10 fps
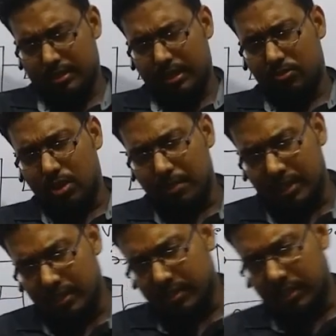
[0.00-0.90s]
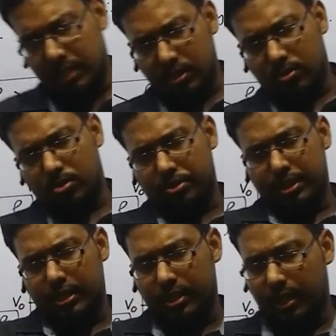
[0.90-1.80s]
environment density, or
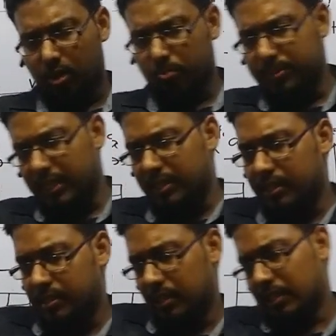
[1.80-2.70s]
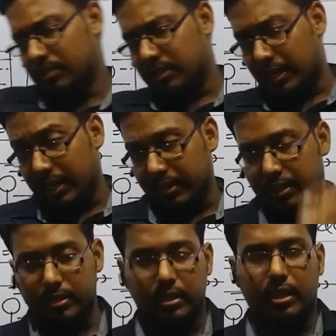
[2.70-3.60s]
the object density is greater
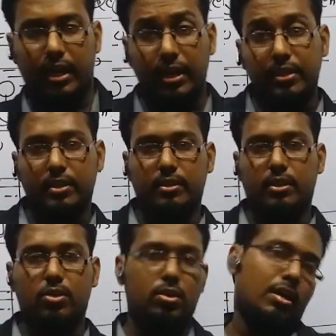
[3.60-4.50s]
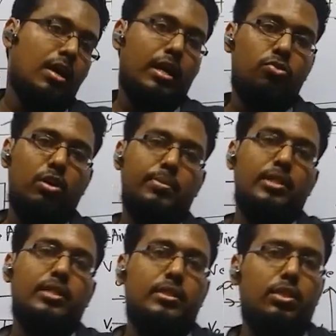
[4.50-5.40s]
than the higher than the
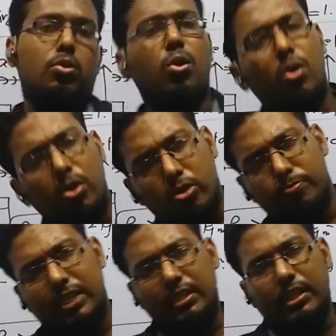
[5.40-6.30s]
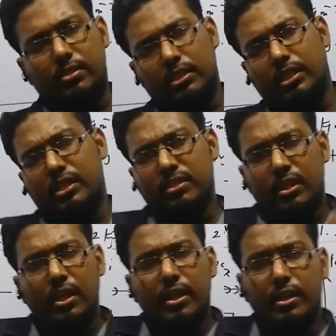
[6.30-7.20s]
environment density, or object density is
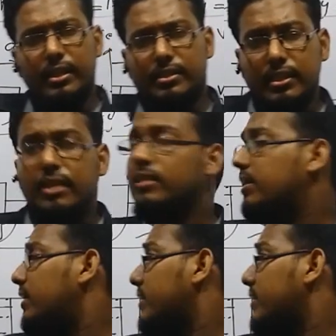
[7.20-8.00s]
lesser